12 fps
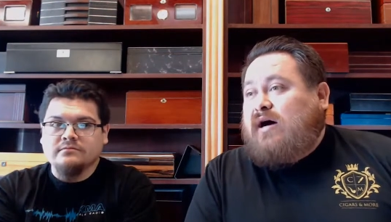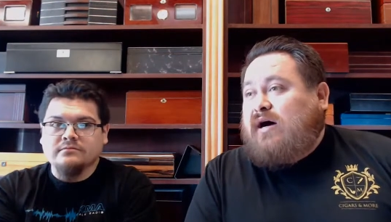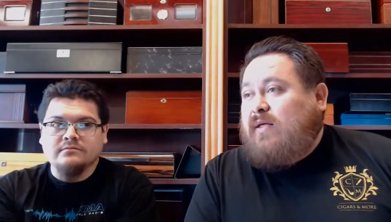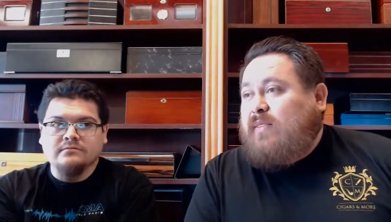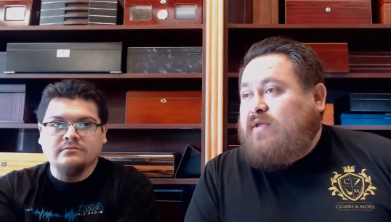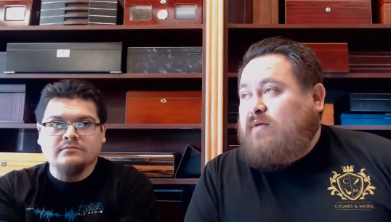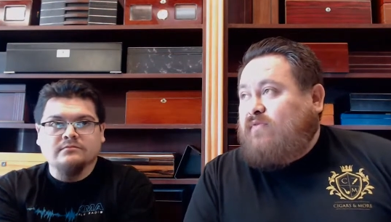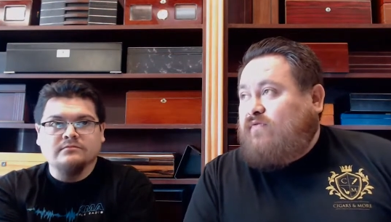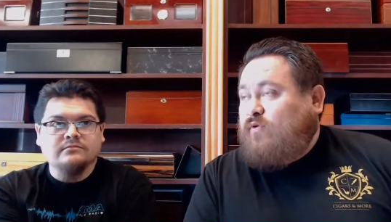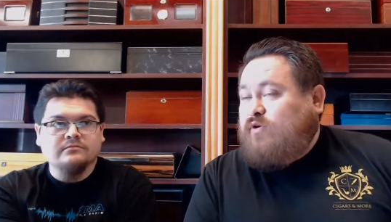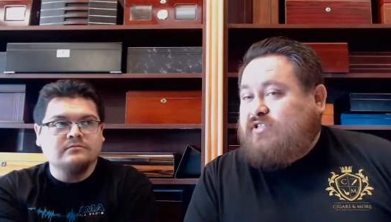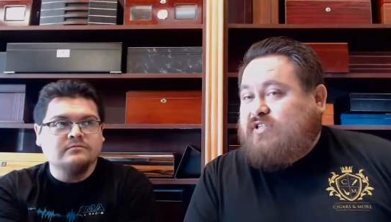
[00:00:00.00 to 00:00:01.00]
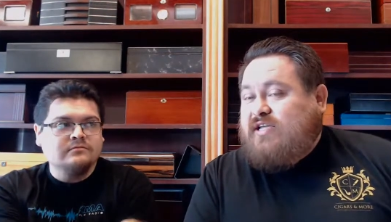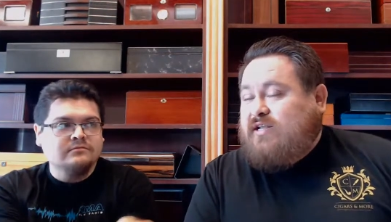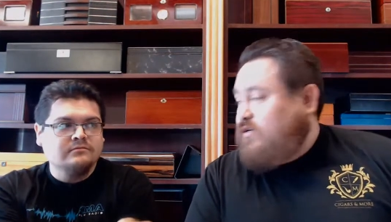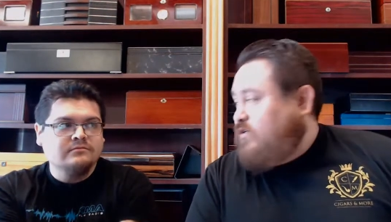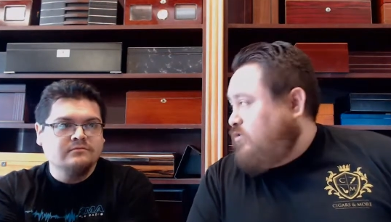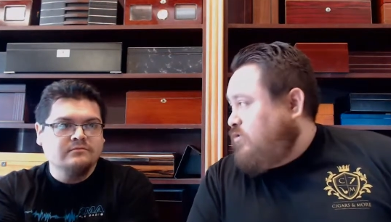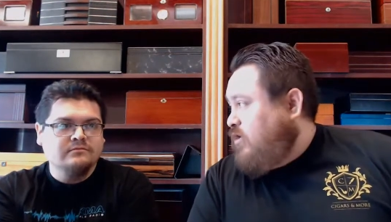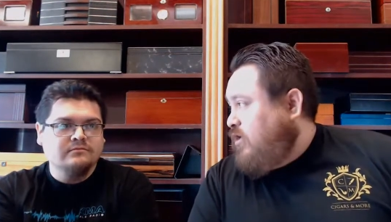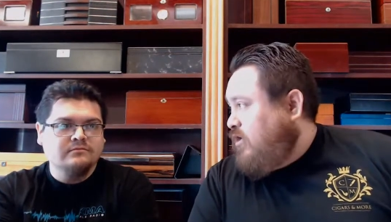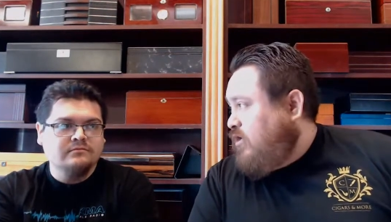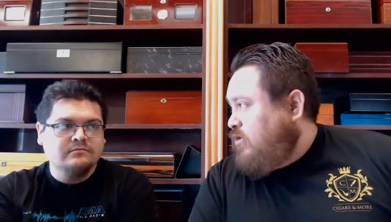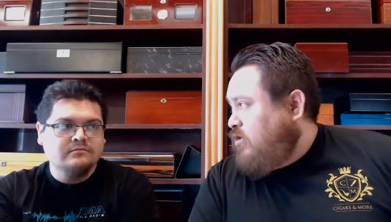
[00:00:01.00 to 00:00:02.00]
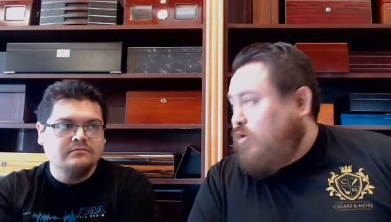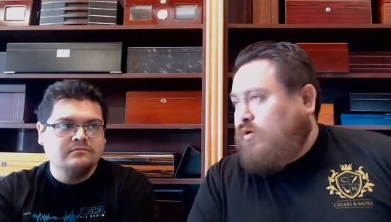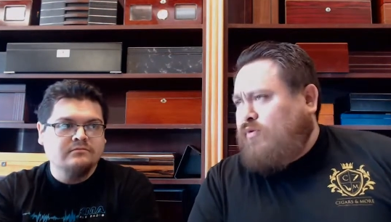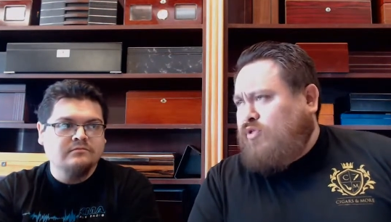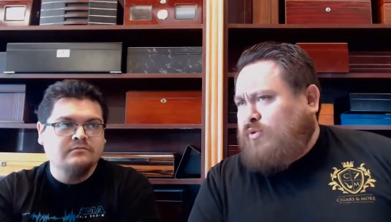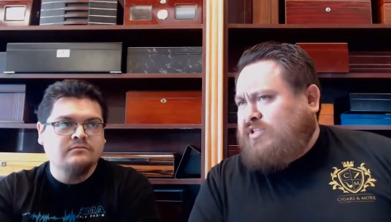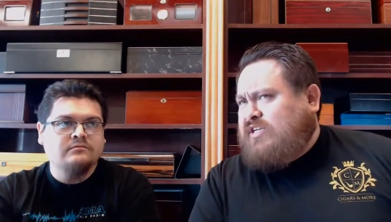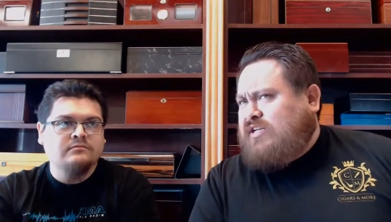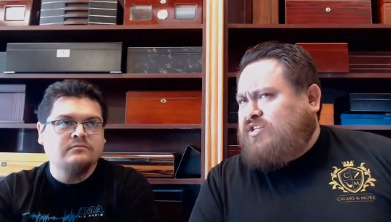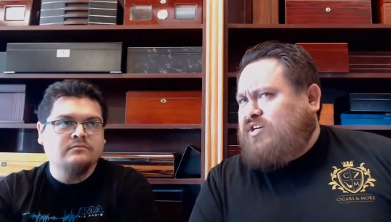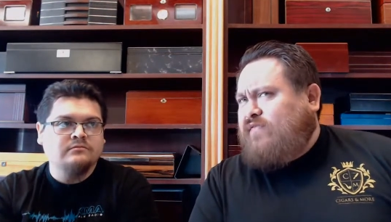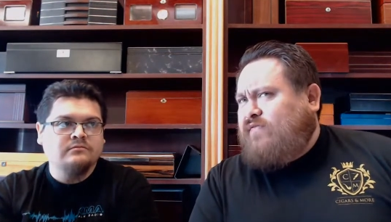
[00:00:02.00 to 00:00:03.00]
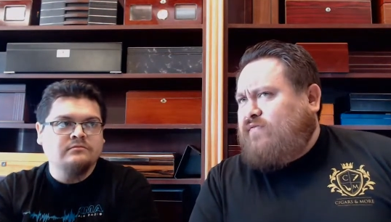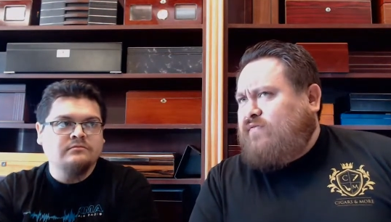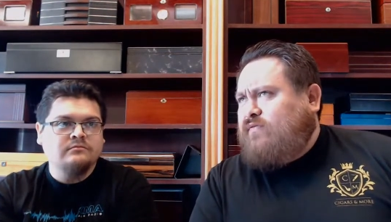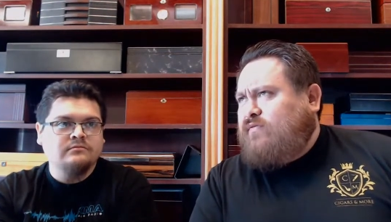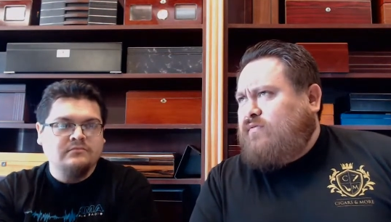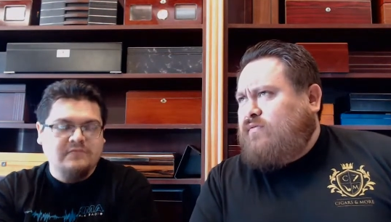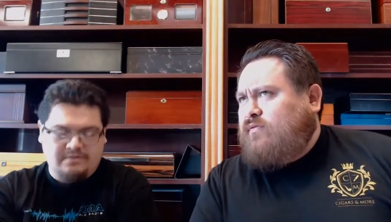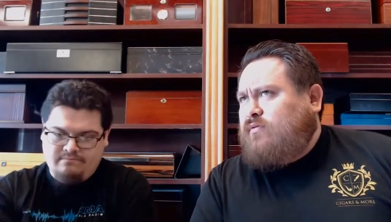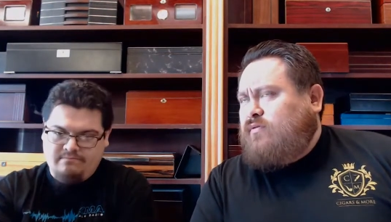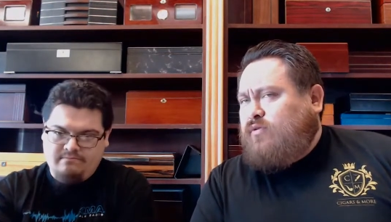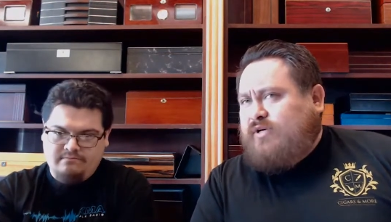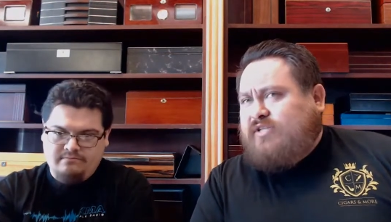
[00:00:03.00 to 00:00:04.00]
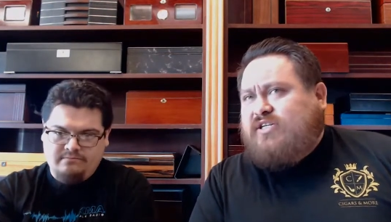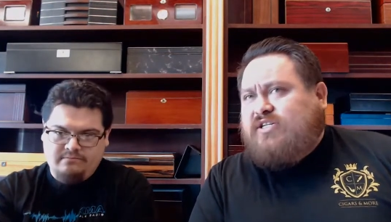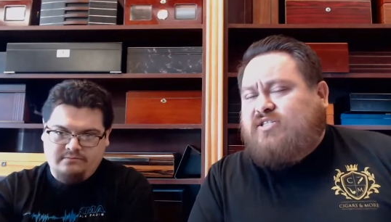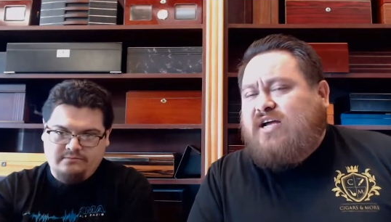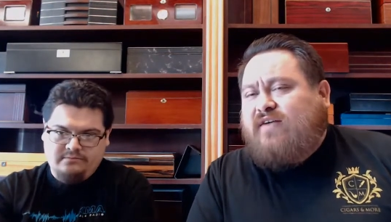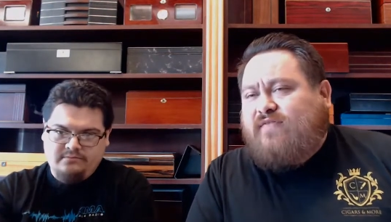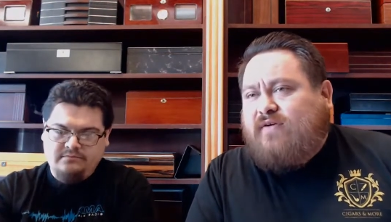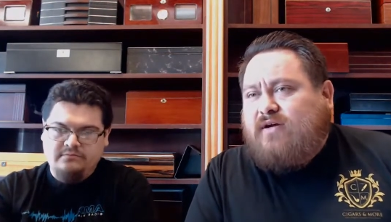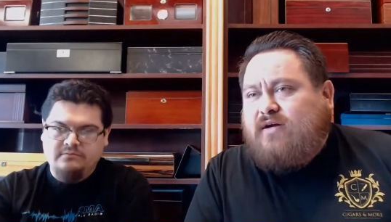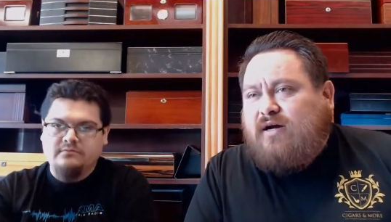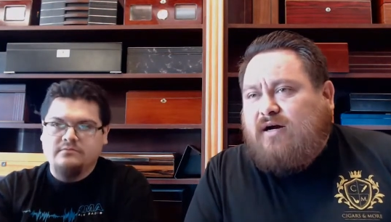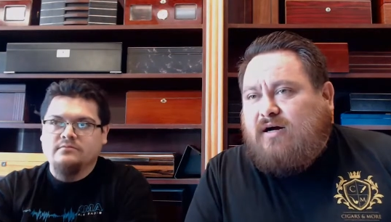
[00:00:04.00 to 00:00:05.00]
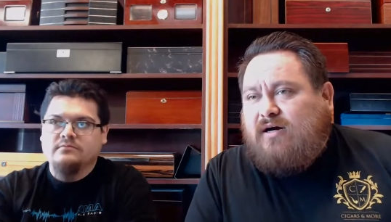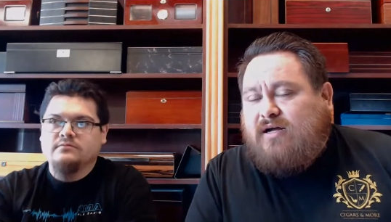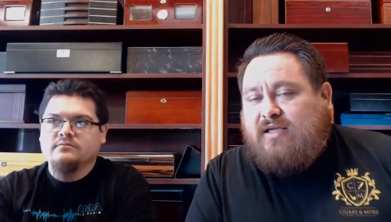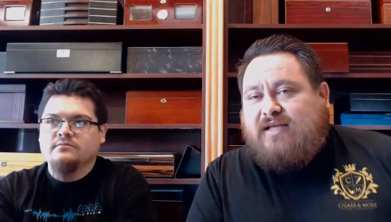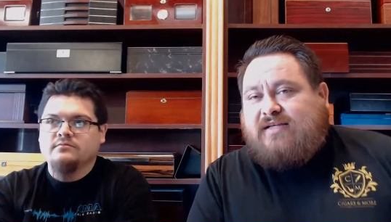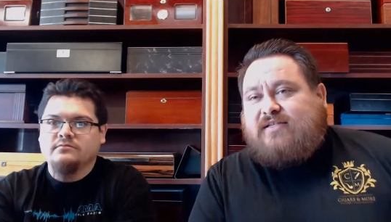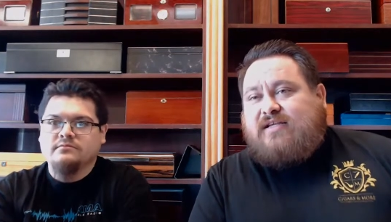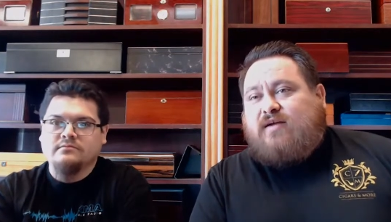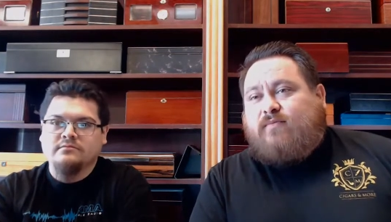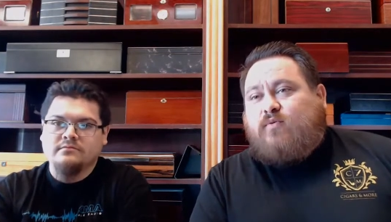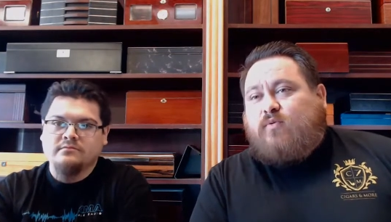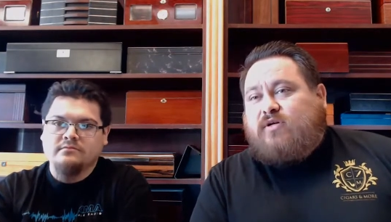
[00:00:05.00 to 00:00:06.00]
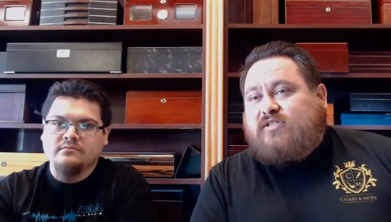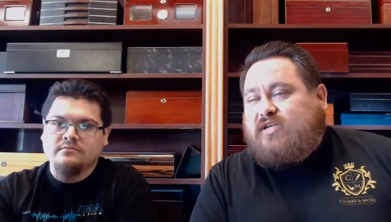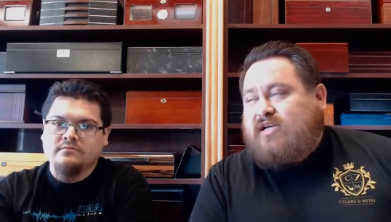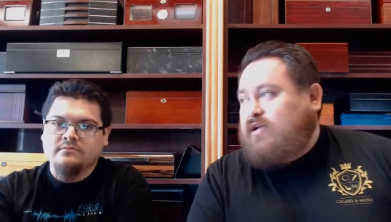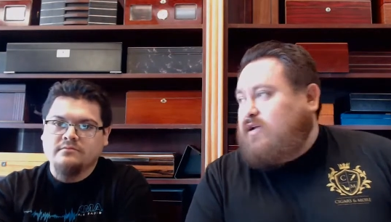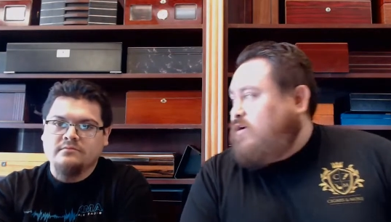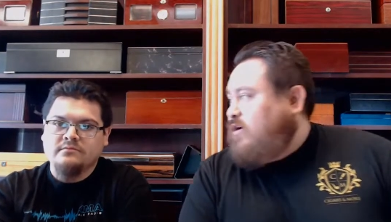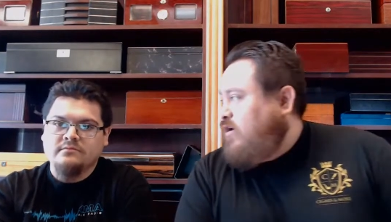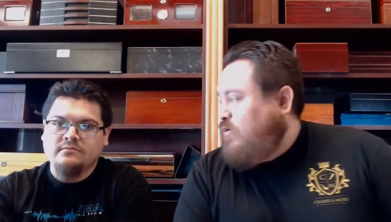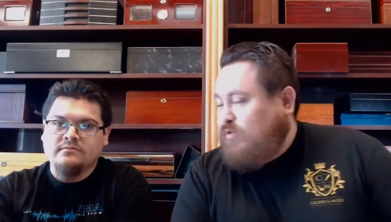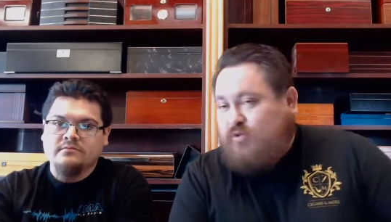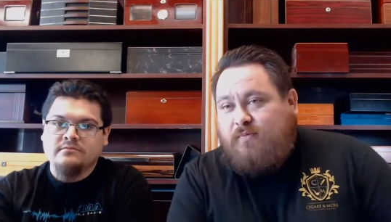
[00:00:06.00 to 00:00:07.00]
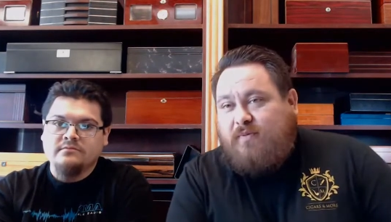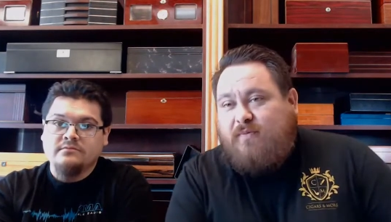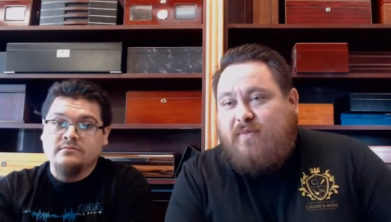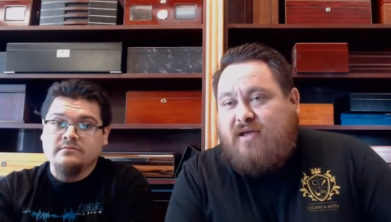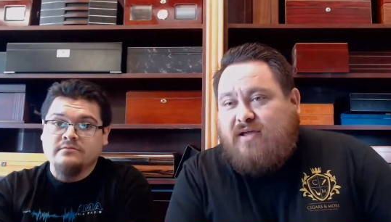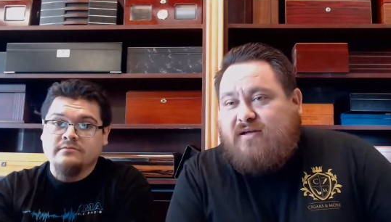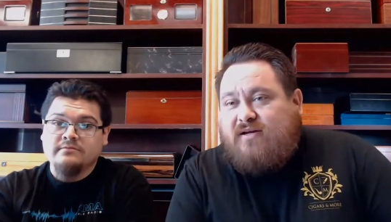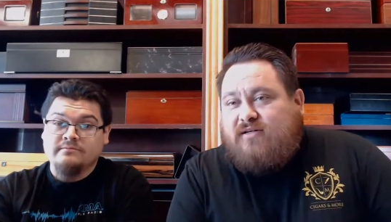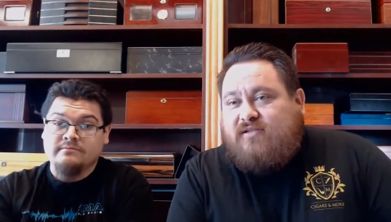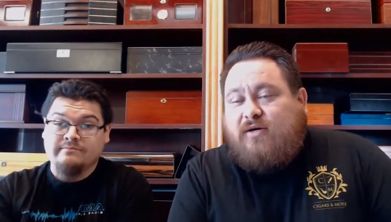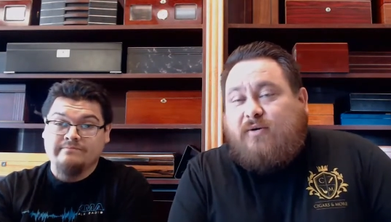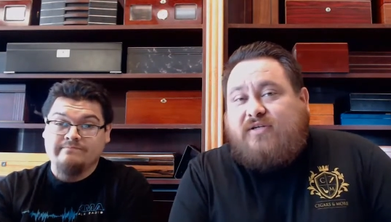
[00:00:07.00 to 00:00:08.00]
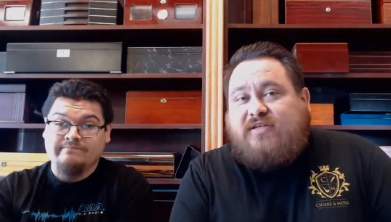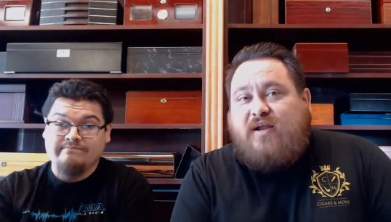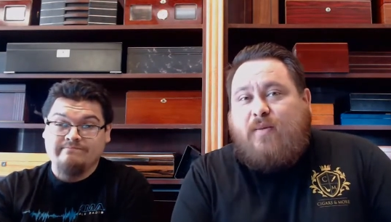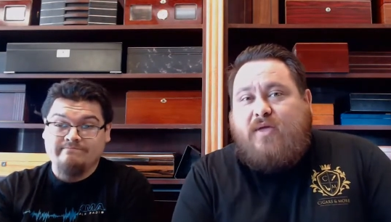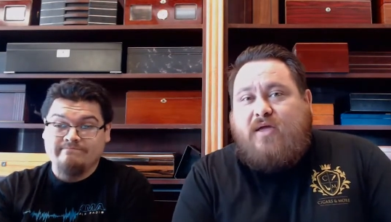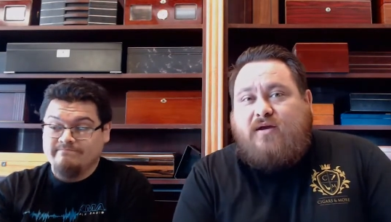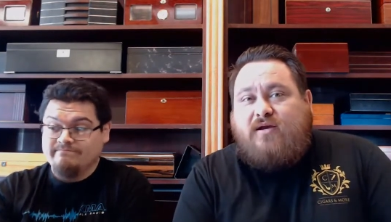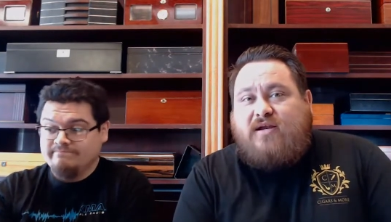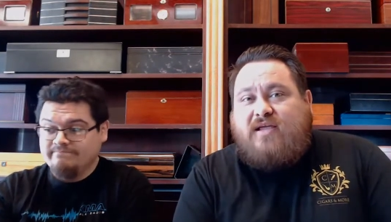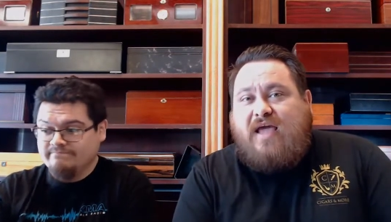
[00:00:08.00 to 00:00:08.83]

Speaker 1: uh, the number four seed, uh, no, number three seed, Jeff. Yep. Three seed, Jeff, uh, against the number one seed, uh, which would be me. So it's going to be a good